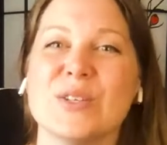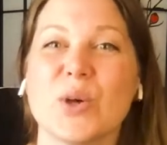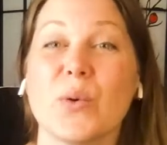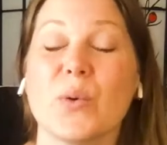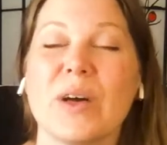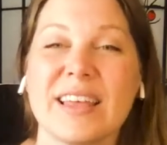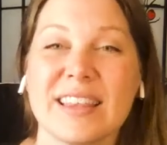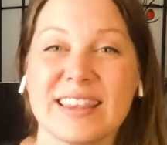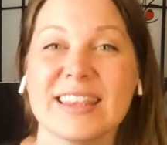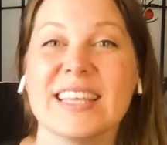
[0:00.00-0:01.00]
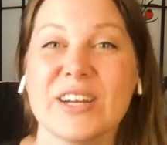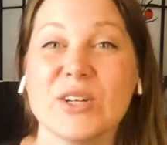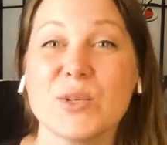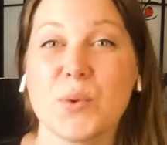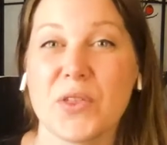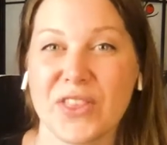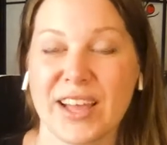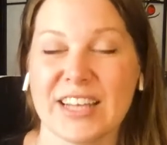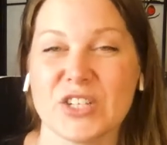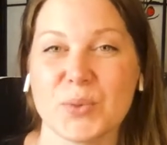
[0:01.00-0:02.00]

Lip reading: So here's one thing I